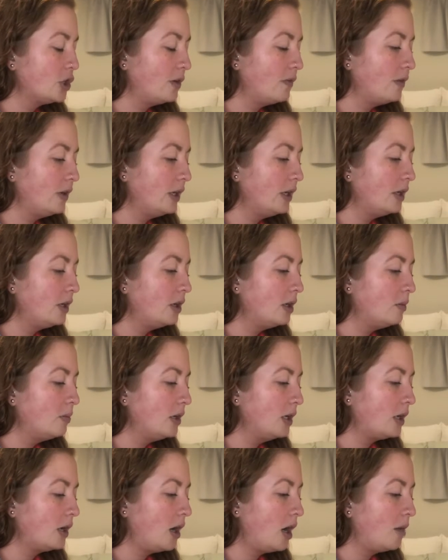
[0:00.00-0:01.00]
I feel like it could have been
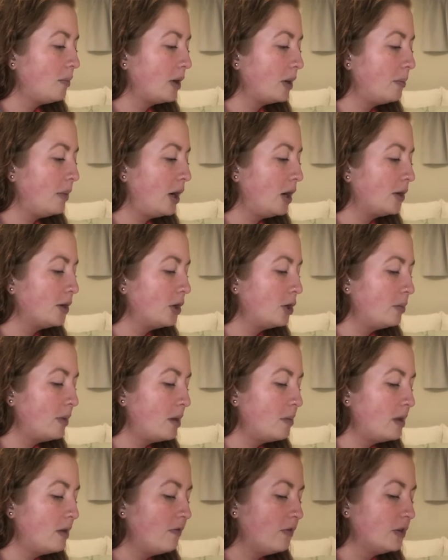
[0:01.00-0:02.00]
a karmic partner
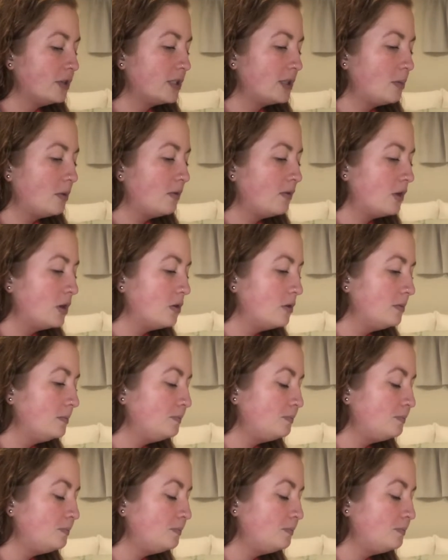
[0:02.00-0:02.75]
maybe for some of you.